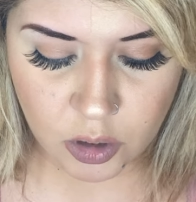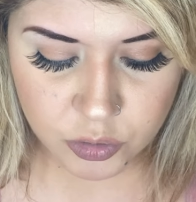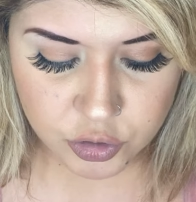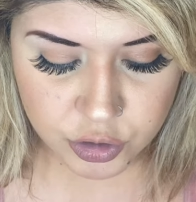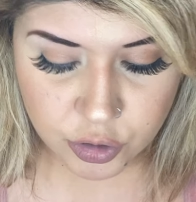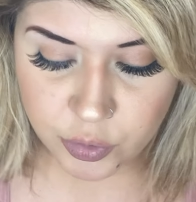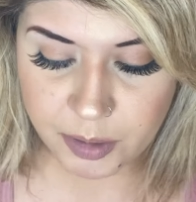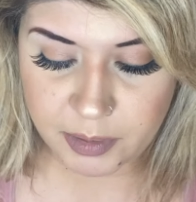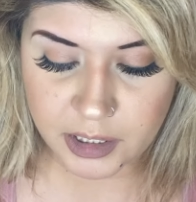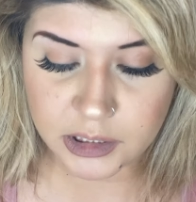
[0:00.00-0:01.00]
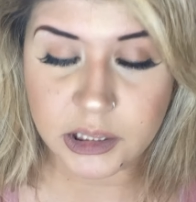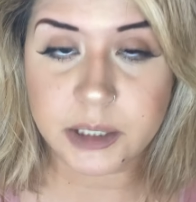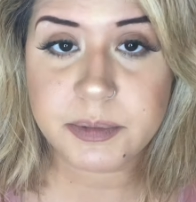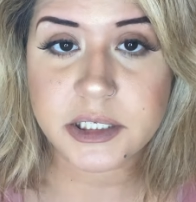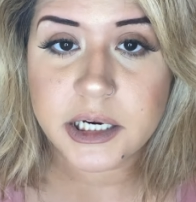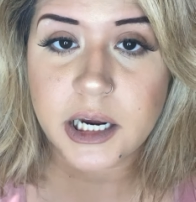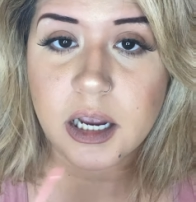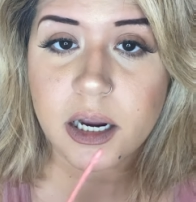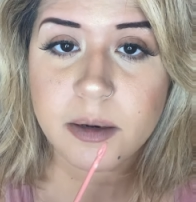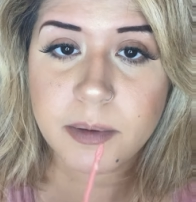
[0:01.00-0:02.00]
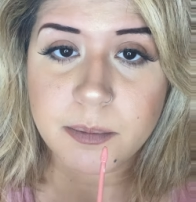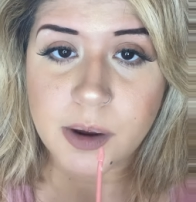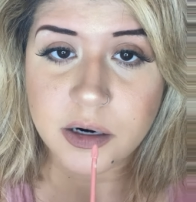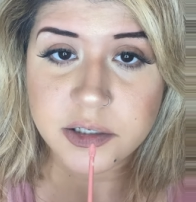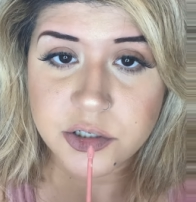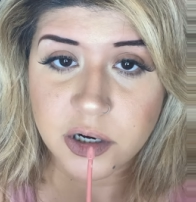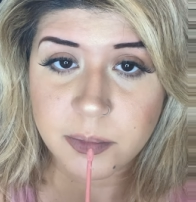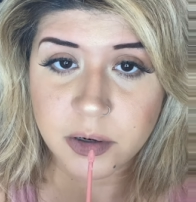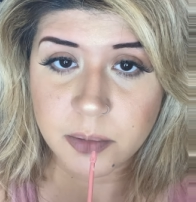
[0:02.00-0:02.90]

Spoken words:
Ultra Creamy Lipstick I got in my BoxyCharm